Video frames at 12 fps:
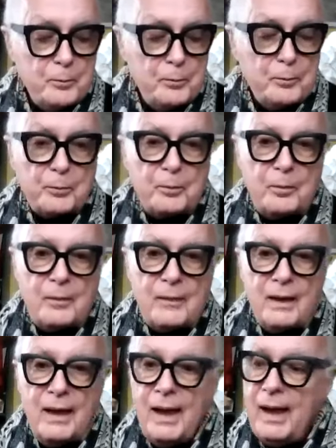
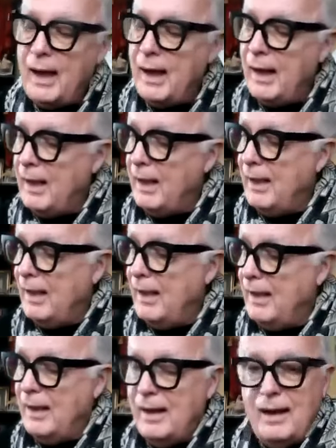
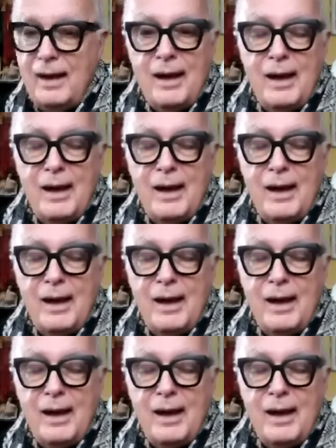(no one is talking)